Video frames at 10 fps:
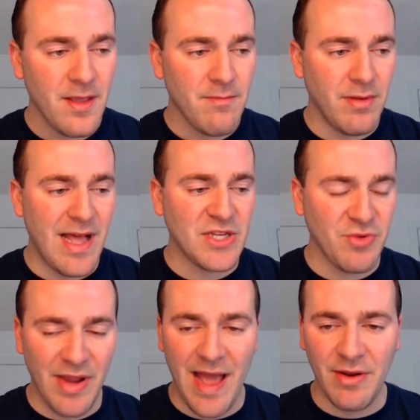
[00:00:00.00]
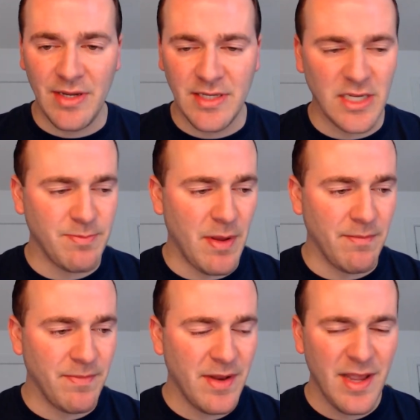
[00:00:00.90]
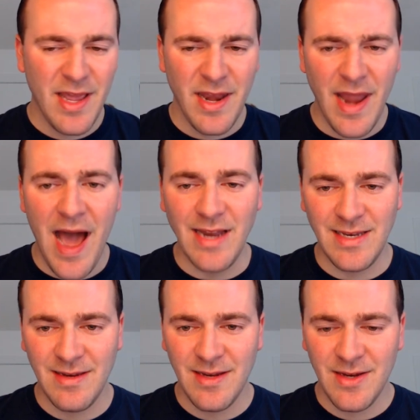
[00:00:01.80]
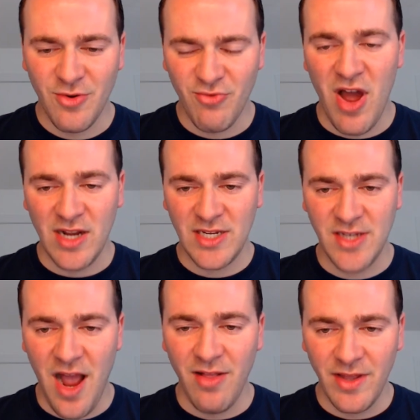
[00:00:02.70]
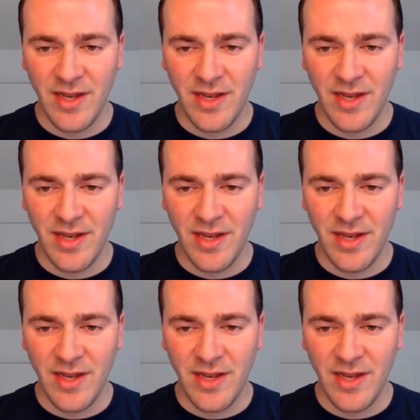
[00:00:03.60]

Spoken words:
The last 3 outings, he's been not rock solid,